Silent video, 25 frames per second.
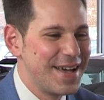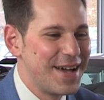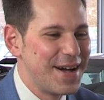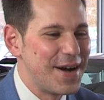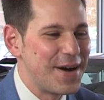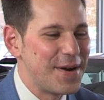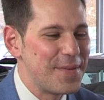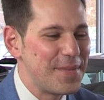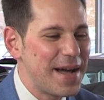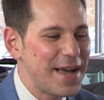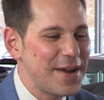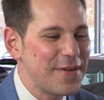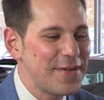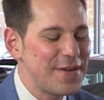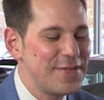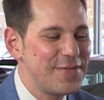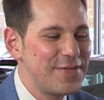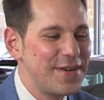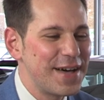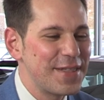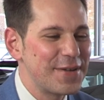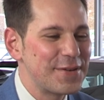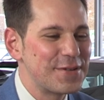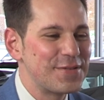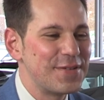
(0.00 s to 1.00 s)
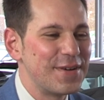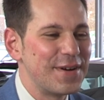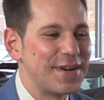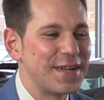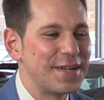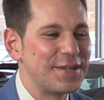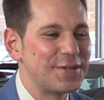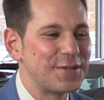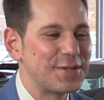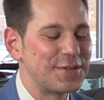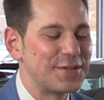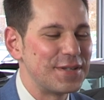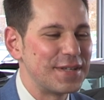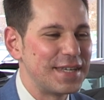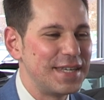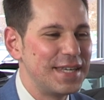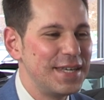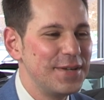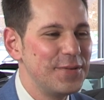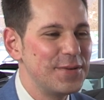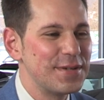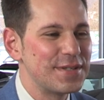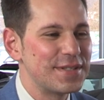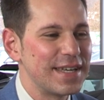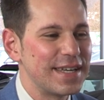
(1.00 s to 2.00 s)
My grandfather was very interesting.
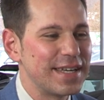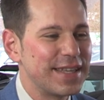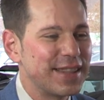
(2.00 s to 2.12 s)
He was a